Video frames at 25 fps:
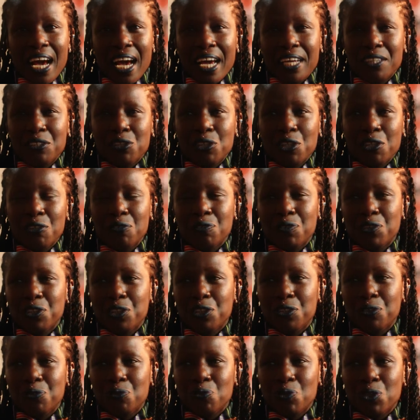
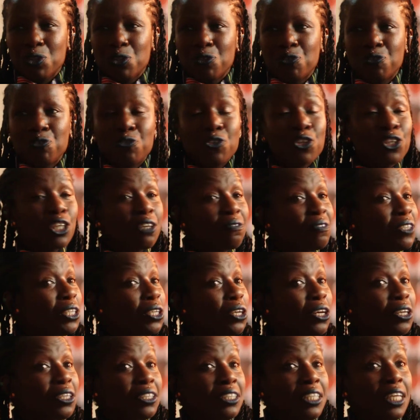Eindhoven was full of a
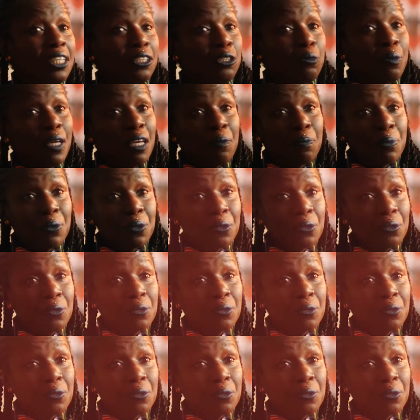lot of Dutch people